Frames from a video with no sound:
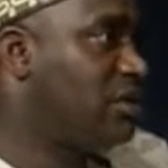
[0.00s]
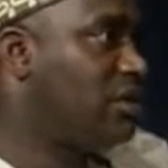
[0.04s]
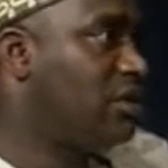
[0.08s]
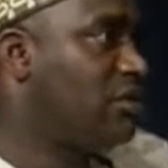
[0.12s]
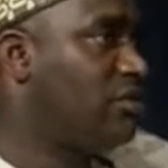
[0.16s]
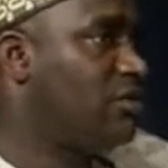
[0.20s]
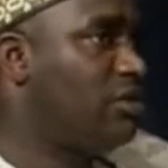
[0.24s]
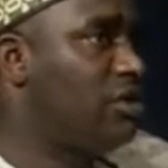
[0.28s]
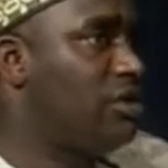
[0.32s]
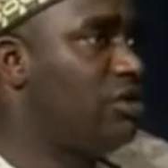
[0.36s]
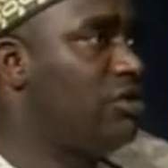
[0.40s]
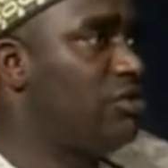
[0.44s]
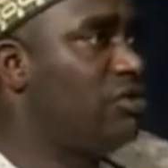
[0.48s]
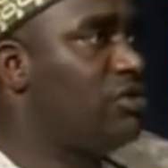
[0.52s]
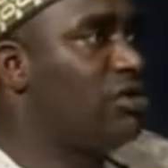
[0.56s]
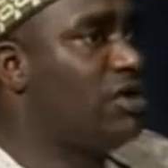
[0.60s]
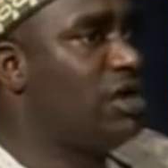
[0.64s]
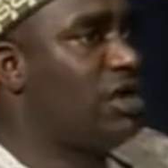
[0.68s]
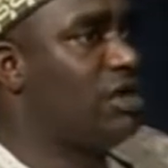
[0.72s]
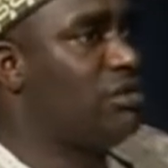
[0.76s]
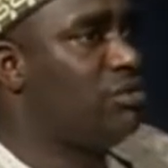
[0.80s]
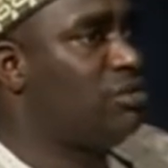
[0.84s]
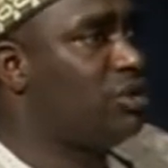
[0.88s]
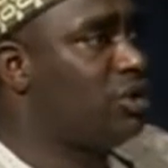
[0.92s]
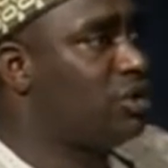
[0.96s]
When you look
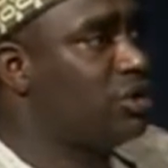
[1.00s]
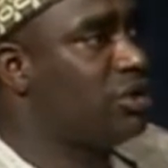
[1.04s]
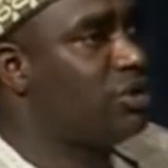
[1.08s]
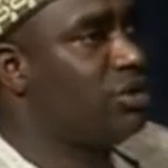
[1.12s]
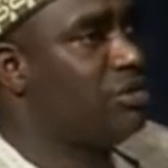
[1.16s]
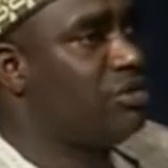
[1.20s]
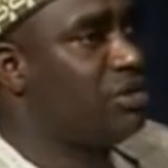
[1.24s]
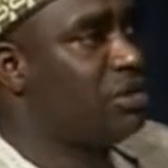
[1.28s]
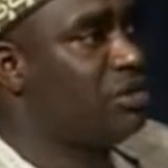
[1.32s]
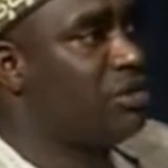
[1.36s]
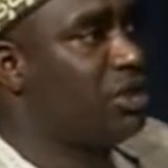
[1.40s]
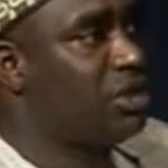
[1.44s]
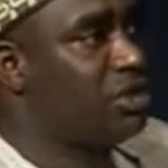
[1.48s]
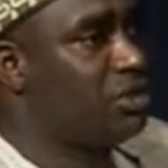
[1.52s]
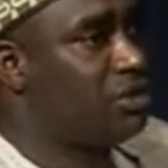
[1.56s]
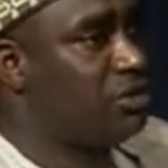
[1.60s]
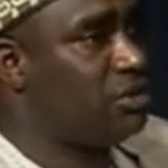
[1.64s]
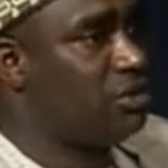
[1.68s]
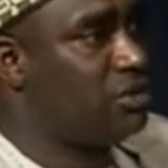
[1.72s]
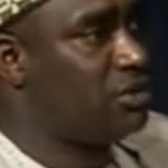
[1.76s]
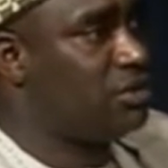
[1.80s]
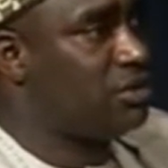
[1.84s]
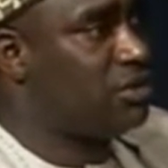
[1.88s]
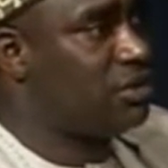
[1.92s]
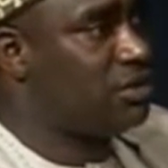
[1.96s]
at most of the major
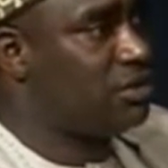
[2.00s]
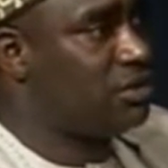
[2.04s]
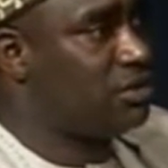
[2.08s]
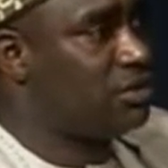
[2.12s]
roads